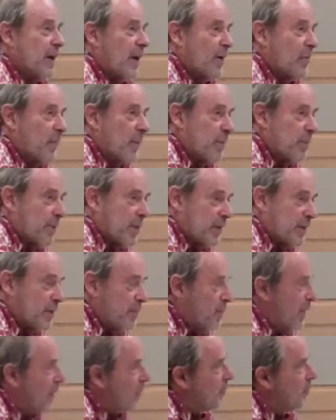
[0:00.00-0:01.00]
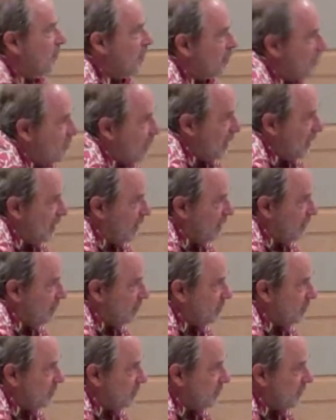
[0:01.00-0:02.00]
And we picked about 15.
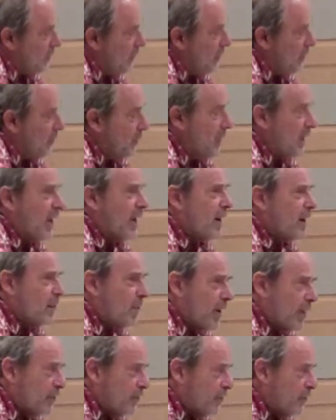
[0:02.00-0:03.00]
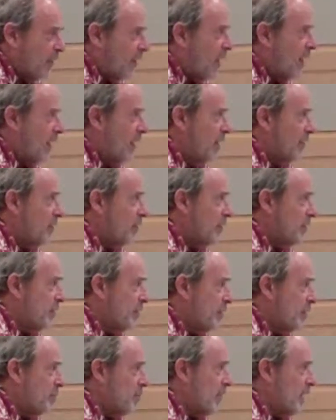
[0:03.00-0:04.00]
We had about five,
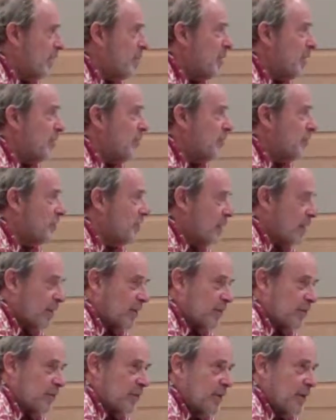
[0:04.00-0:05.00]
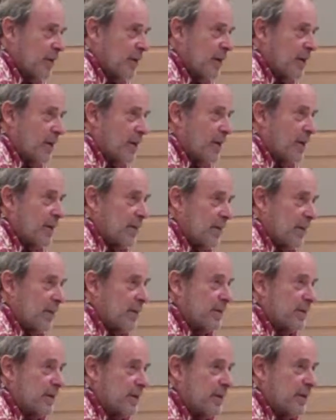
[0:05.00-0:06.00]
maybe six,
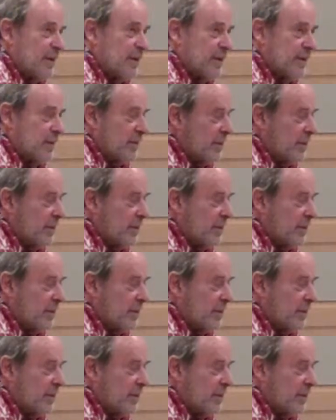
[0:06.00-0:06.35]
that didn't